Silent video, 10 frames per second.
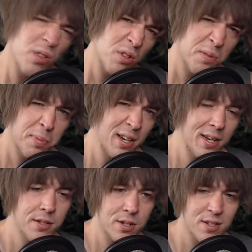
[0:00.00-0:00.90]
So it's pretty
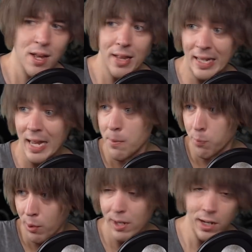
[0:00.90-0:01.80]
decent. It's not like game
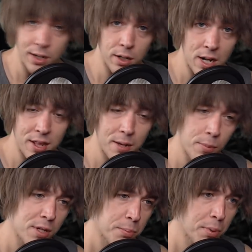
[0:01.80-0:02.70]
breaking or anything,
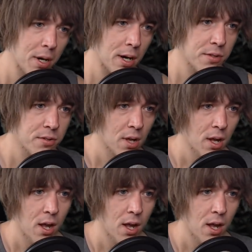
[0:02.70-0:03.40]
but it's pretty nice.